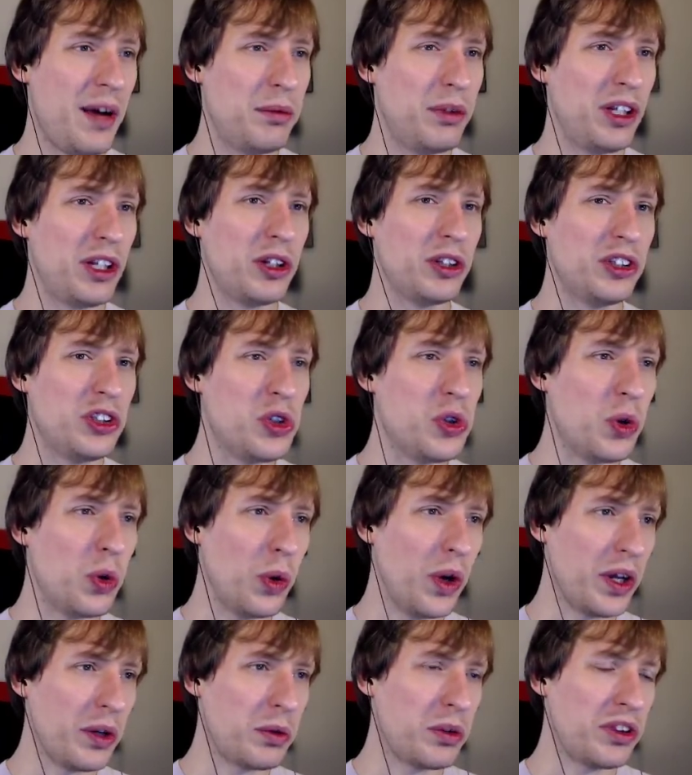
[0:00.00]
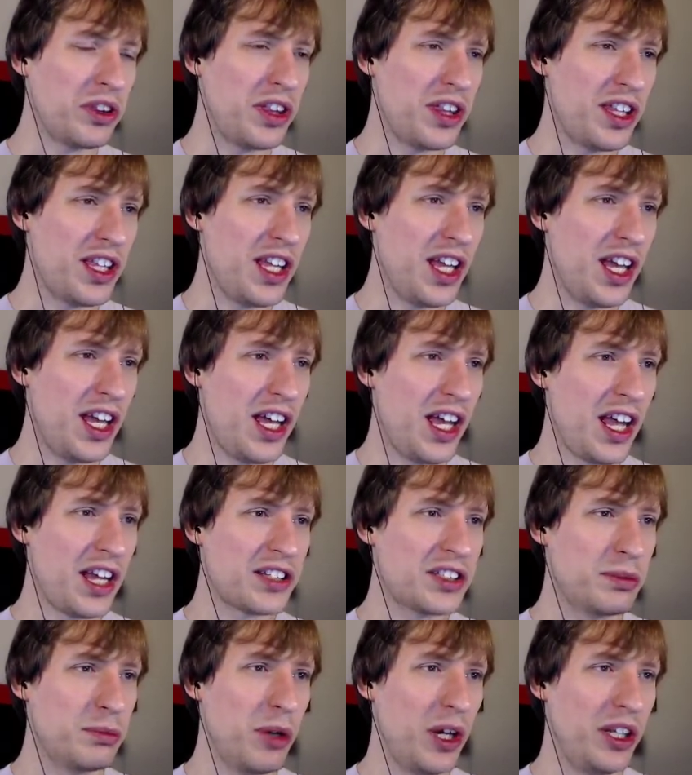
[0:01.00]
I'm a little too quick with the uh,
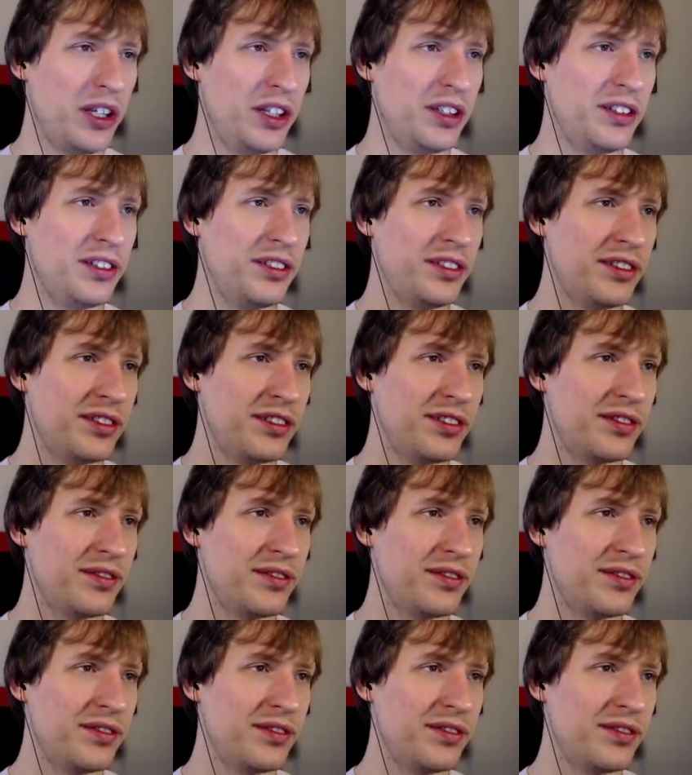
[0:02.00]
X button.